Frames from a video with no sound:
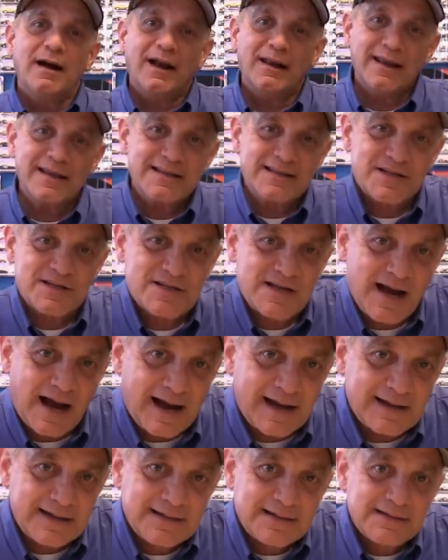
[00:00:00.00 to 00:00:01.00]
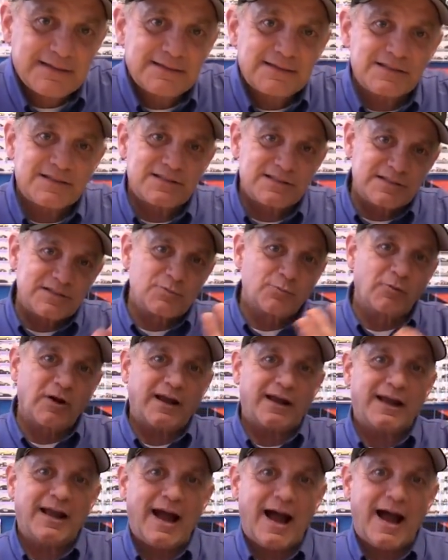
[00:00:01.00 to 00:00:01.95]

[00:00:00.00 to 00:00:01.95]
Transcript: I like this guy, this Rick